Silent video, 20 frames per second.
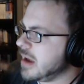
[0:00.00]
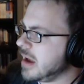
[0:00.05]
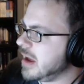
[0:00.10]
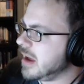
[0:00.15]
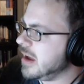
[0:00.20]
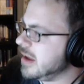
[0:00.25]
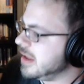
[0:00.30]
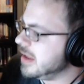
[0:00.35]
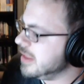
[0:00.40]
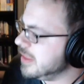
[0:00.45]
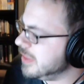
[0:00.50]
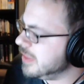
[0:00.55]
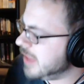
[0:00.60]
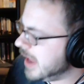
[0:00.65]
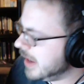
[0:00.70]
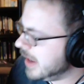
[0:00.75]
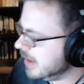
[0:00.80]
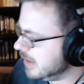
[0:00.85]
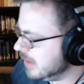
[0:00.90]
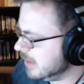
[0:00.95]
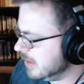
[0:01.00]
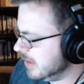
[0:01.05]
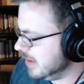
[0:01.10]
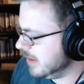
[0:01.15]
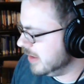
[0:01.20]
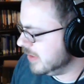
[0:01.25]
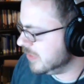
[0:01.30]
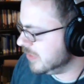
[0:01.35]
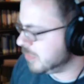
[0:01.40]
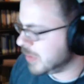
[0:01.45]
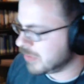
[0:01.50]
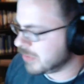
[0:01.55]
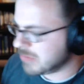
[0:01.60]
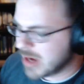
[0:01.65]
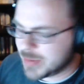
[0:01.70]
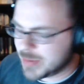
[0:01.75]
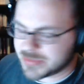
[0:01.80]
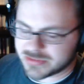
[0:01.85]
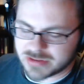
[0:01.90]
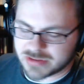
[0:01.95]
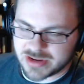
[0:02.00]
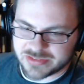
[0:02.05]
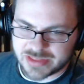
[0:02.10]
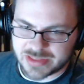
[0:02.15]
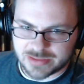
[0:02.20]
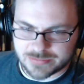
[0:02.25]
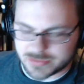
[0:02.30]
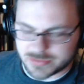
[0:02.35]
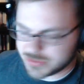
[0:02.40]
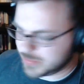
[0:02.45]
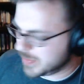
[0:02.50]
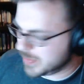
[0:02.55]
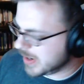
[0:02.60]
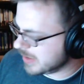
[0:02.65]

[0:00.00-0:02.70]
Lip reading: That is what wraps around that first